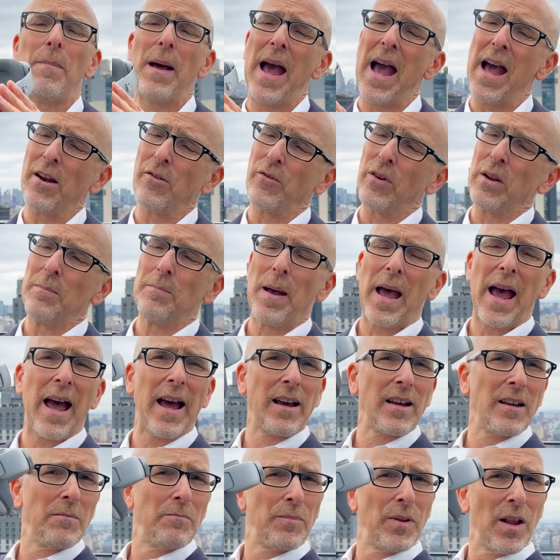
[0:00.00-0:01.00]
battery
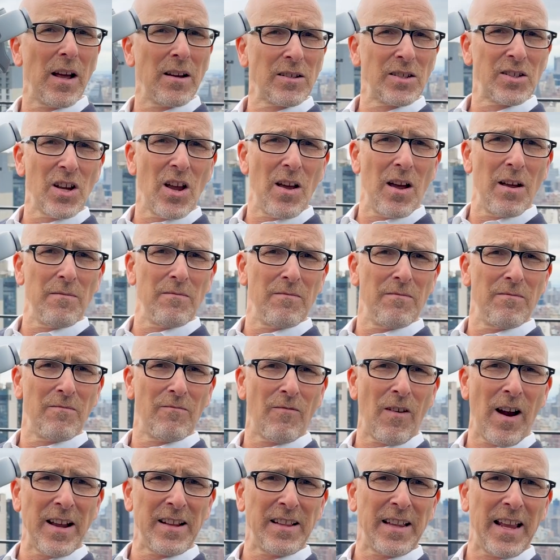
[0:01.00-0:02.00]
pack. Plugs up
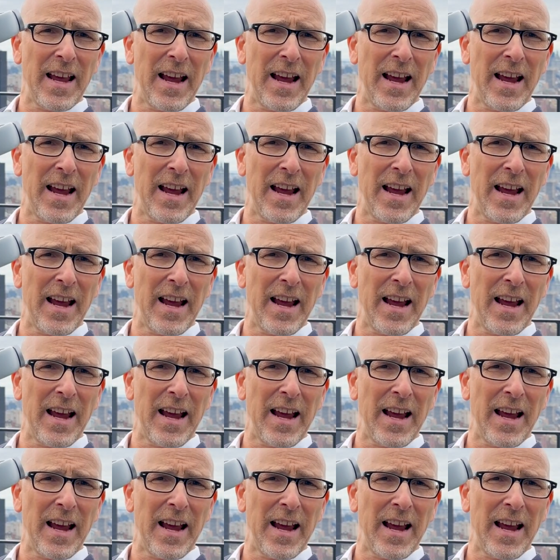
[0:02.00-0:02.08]
right